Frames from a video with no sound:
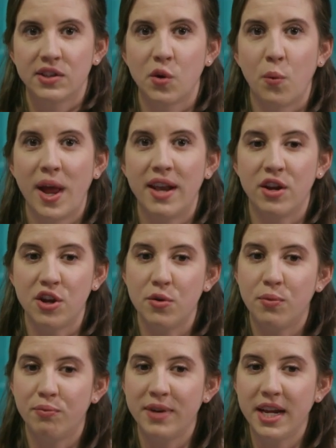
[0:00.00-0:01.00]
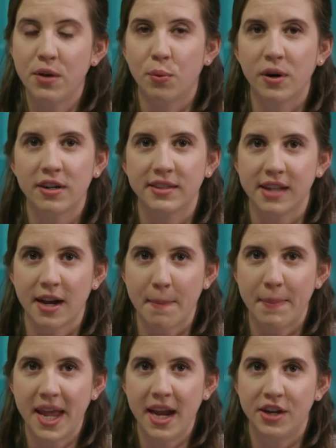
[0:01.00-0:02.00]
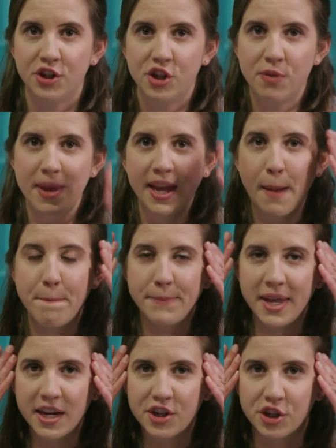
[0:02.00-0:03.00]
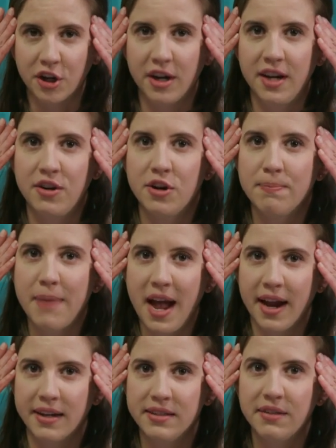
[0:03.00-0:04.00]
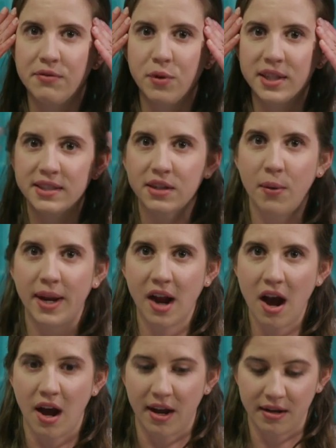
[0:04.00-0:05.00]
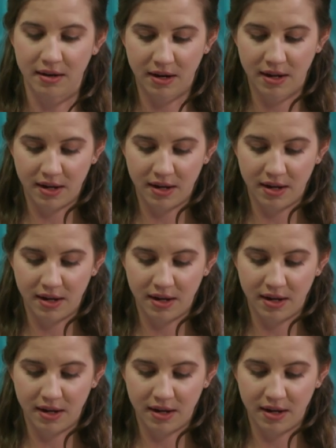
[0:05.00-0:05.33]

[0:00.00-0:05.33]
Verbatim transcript: So when you read words on a page, you make a picture in your mind of what's going on.